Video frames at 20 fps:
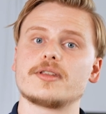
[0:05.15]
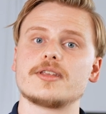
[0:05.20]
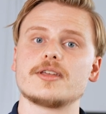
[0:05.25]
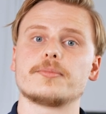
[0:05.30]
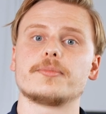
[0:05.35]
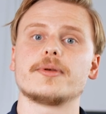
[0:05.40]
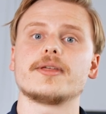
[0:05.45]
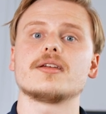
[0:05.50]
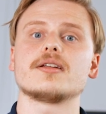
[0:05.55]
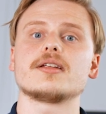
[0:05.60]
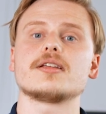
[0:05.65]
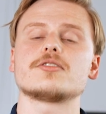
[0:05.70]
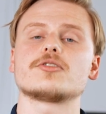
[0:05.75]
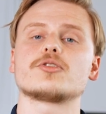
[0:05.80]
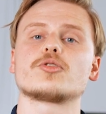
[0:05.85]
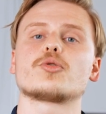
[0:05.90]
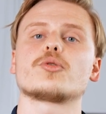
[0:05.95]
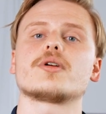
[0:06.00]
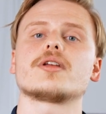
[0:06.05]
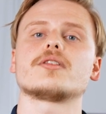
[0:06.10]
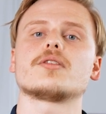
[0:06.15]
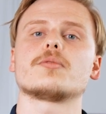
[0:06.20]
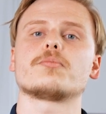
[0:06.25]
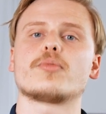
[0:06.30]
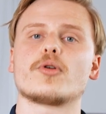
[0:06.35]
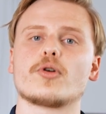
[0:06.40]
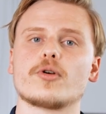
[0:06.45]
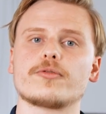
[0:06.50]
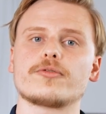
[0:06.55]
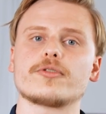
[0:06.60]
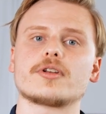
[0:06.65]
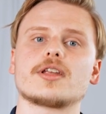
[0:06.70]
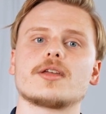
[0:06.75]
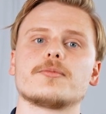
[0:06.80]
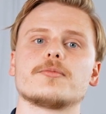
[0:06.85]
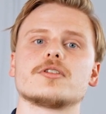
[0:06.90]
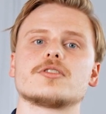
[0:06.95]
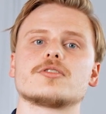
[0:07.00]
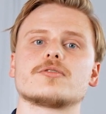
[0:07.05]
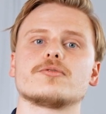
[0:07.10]
the ability to create the perfect
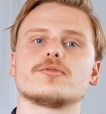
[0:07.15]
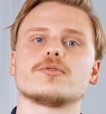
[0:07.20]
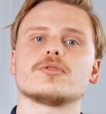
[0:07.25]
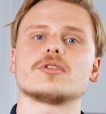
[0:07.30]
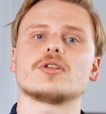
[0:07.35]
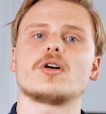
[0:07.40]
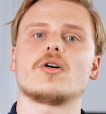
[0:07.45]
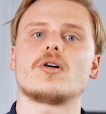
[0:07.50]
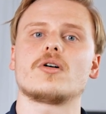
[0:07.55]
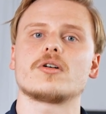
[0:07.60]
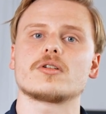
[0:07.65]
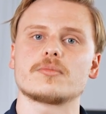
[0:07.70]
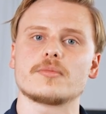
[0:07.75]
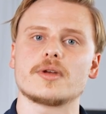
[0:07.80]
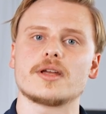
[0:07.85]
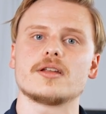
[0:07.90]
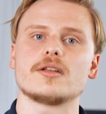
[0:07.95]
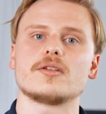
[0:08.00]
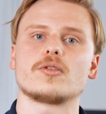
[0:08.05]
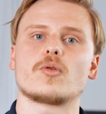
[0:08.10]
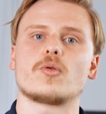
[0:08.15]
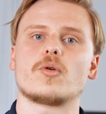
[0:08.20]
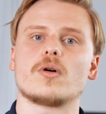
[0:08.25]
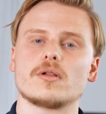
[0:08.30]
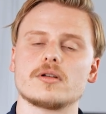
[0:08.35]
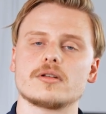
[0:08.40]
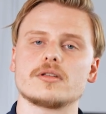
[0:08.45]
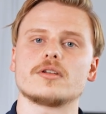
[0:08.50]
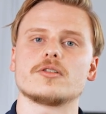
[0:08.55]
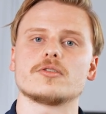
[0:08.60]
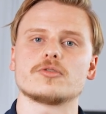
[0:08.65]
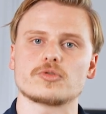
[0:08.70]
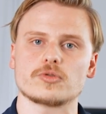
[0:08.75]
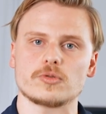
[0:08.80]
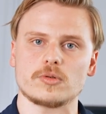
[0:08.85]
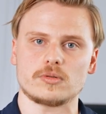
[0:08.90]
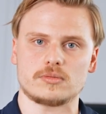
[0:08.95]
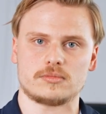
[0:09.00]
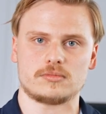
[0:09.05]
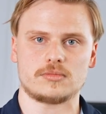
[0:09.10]
image for an automated quality
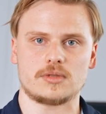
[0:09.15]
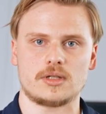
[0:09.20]
control.